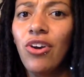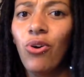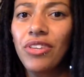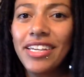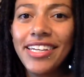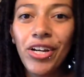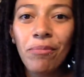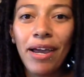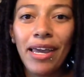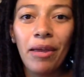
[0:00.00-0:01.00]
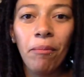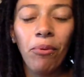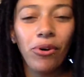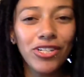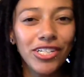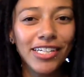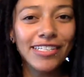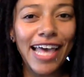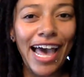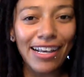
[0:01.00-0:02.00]
or they hear my Portuguese
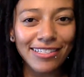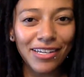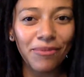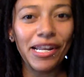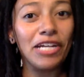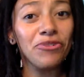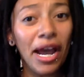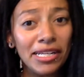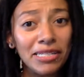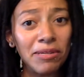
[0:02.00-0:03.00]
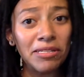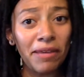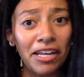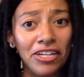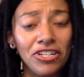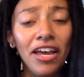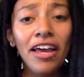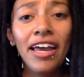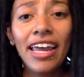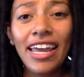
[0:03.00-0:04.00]
accent when I try to speak Spanish,
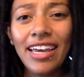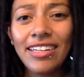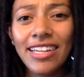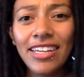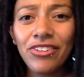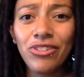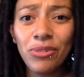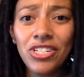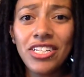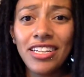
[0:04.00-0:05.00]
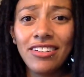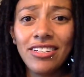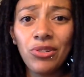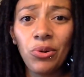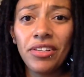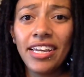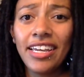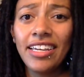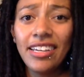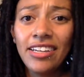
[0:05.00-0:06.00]
and they either switch to English or
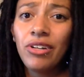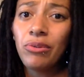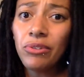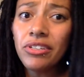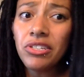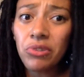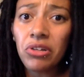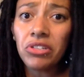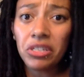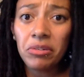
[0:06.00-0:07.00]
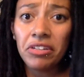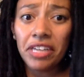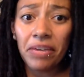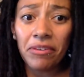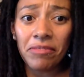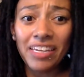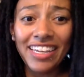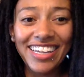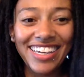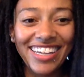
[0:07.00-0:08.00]
they really struggle to communicate with
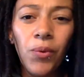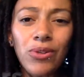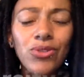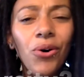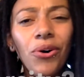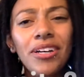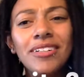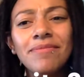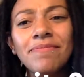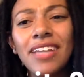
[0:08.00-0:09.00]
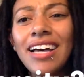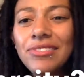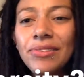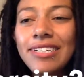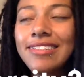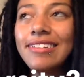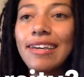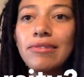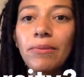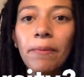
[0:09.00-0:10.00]
me. So, as you guys can
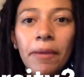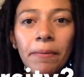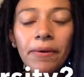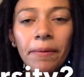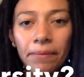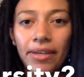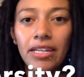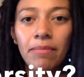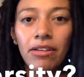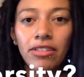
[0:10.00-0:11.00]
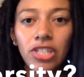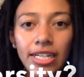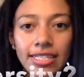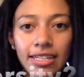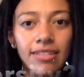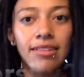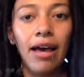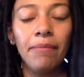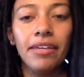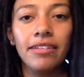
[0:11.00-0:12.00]
guess, when people complain about the Tri-Cities
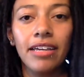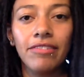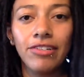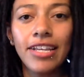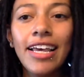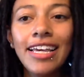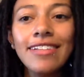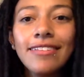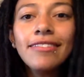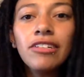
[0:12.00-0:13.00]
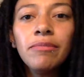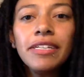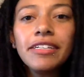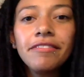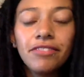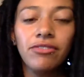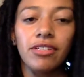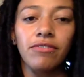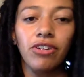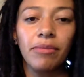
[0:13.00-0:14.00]
not being diverse, it's a little bit
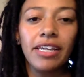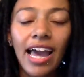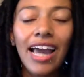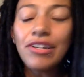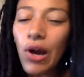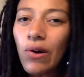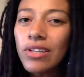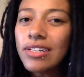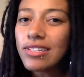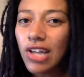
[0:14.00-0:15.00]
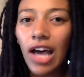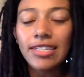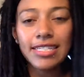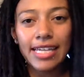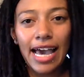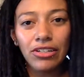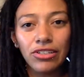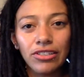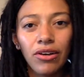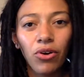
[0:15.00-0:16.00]
confusing for me. I know that it's not
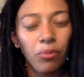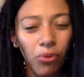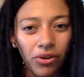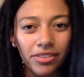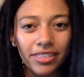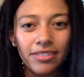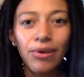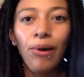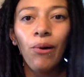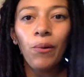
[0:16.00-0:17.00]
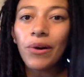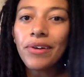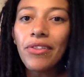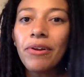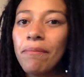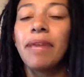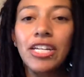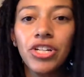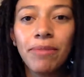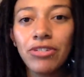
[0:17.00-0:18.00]
Seattle or Portland or another
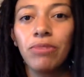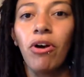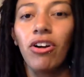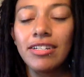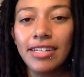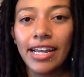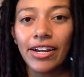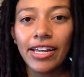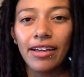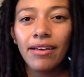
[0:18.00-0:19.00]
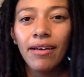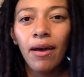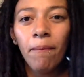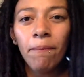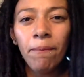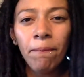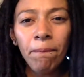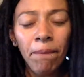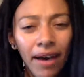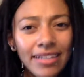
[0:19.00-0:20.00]
major metropolitan area,
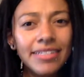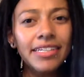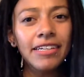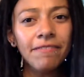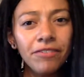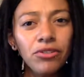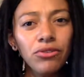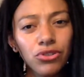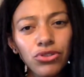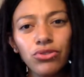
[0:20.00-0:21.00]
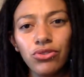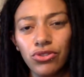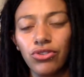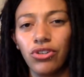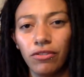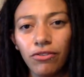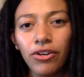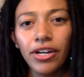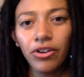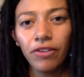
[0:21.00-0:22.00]
but if you choose to look for
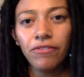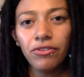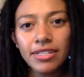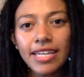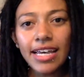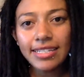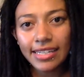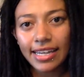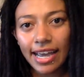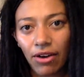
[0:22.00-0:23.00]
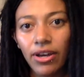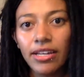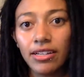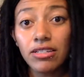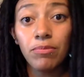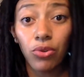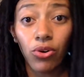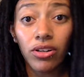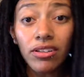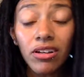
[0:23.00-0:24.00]
it, or if you decide to get out and
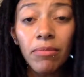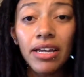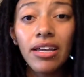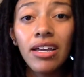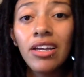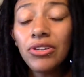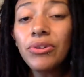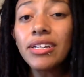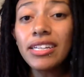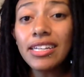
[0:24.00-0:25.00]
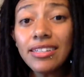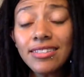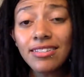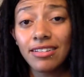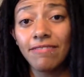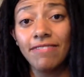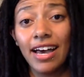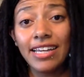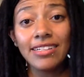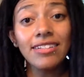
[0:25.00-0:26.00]
explore a little bit, you can easily
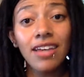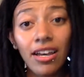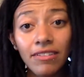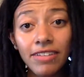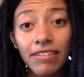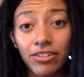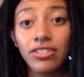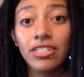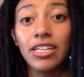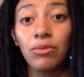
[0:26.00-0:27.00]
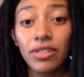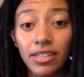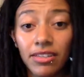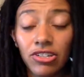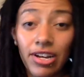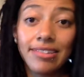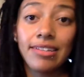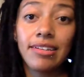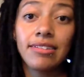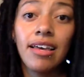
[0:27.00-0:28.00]
find a ton of diversity within the
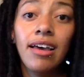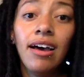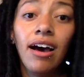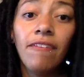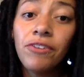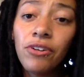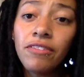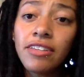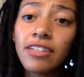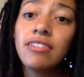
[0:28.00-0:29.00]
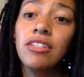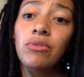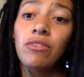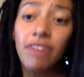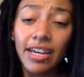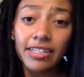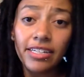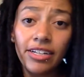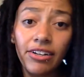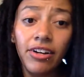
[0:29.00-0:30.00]
Tri-Cities. A few of the things that you will find
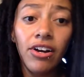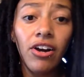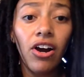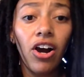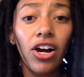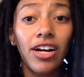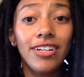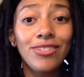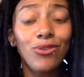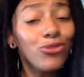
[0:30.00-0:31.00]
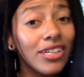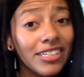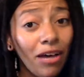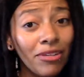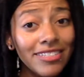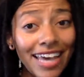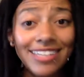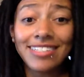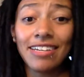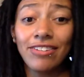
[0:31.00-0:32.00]
here are social economic
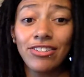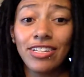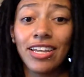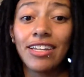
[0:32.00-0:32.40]
status diversity,